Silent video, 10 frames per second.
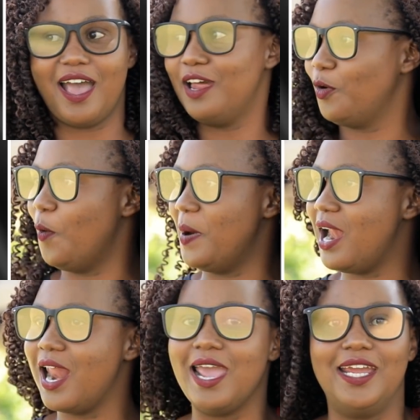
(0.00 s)
and
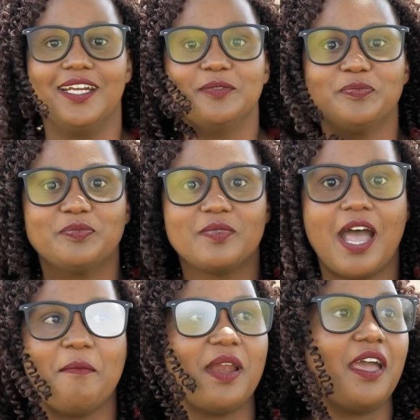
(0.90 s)
Omalay.
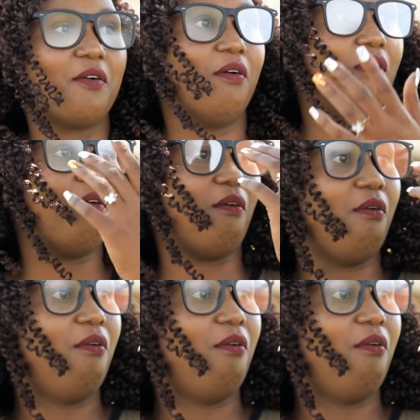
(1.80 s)
I'm like, oh,